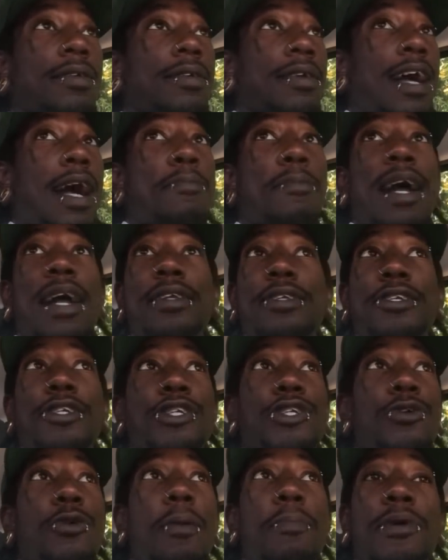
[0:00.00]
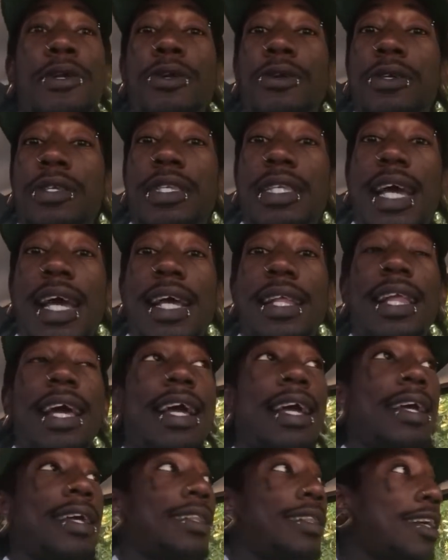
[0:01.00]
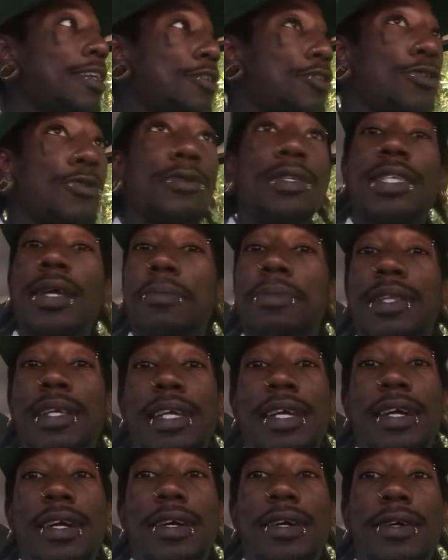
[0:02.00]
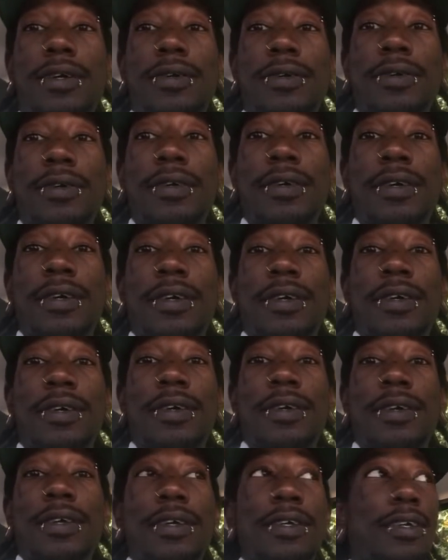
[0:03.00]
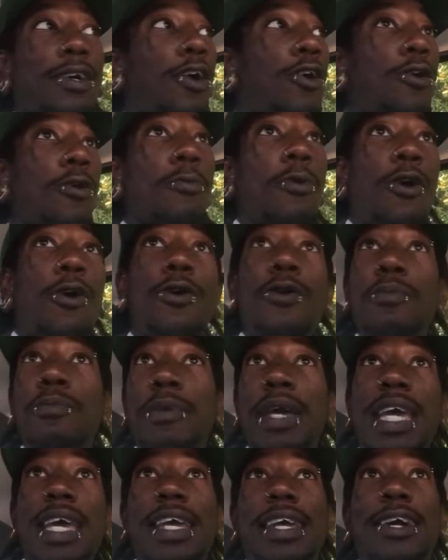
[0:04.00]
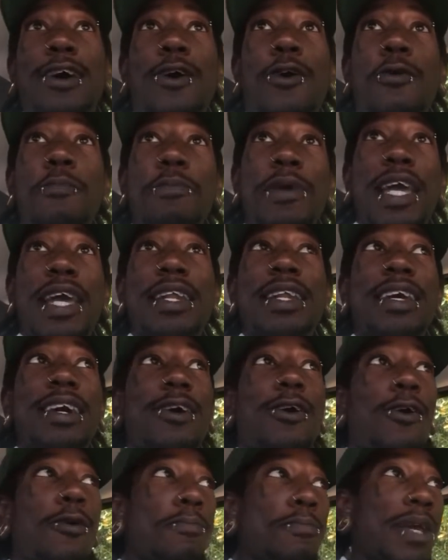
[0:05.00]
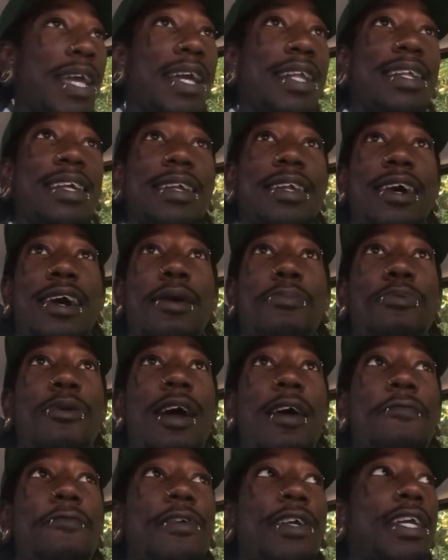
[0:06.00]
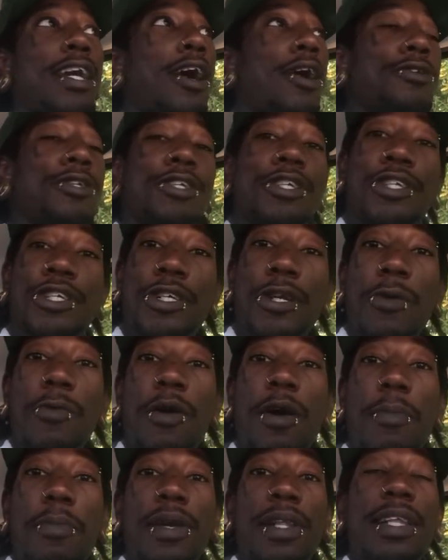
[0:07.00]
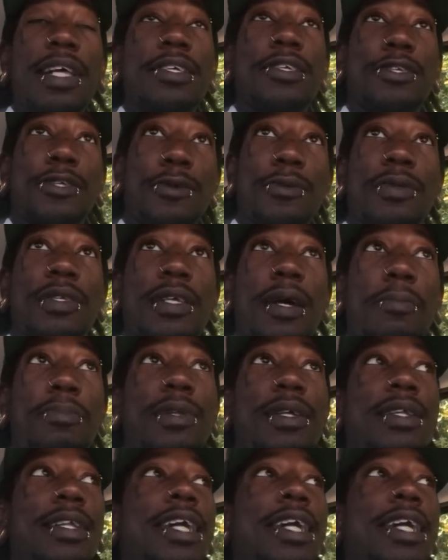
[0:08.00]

I might just show up in your state. Like, let's do something, y'all. On on me, on me and the on me and the nonprofit. Y'all just show up and let's do something.